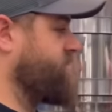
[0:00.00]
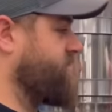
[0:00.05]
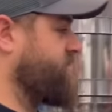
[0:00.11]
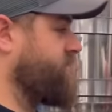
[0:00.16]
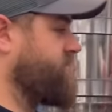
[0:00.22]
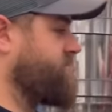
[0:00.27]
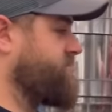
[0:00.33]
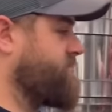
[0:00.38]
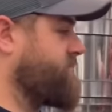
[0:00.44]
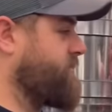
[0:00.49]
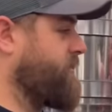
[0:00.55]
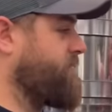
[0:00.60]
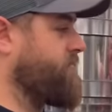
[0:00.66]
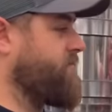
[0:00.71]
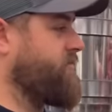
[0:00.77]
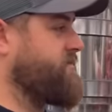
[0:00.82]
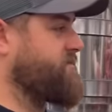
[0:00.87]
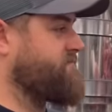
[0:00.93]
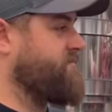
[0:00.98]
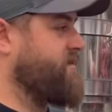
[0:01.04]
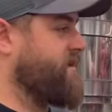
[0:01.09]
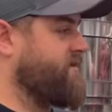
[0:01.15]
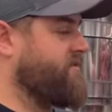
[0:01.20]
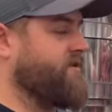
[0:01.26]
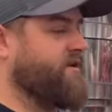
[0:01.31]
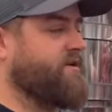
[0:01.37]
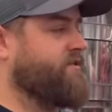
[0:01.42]
it because the turbo is
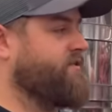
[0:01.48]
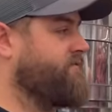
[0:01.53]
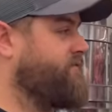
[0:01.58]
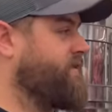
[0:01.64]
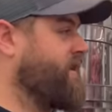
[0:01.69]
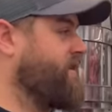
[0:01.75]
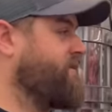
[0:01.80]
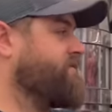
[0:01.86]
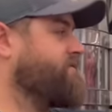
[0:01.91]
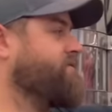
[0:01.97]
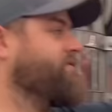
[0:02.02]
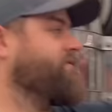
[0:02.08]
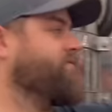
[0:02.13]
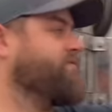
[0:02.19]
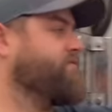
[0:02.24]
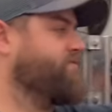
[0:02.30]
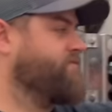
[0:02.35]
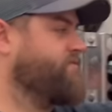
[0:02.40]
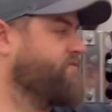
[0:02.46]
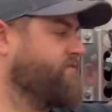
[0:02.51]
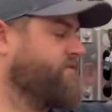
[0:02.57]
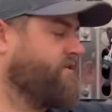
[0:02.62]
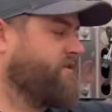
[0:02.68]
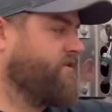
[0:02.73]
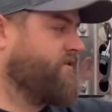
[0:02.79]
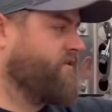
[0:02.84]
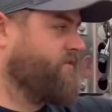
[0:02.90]
making like the vane, the
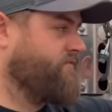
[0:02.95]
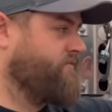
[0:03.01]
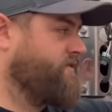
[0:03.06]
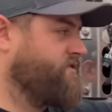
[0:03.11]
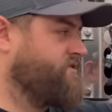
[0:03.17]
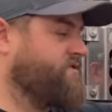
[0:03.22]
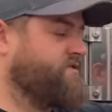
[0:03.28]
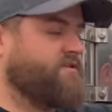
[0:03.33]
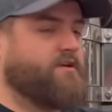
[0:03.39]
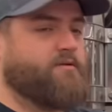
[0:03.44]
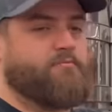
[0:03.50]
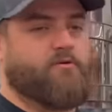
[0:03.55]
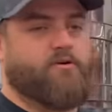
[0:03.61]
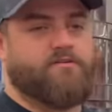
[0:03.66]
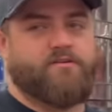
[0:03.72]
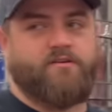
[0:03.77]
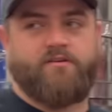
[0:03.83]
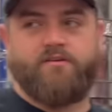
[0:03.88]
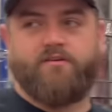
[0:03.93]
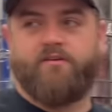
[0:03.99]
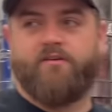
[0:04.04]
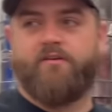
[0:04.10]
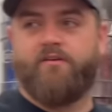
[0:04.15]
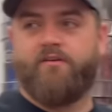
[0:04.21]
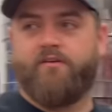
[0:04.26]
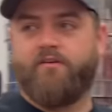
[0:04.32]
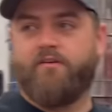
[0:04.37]
the uh, VGT parts like
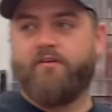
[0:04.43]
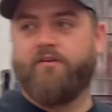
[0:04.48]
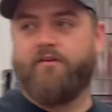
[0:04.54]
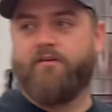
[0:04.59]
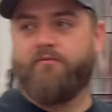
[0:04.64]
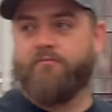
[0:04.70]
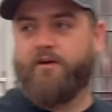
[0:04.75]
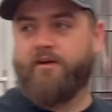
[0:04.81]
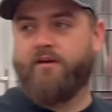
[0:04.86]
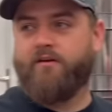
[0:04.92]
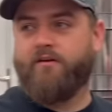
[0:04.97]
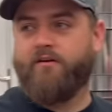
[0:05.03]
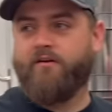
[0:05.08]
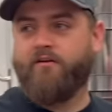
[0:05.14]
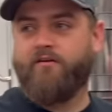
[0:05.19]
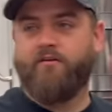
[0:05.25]
ee, ee, making yeah.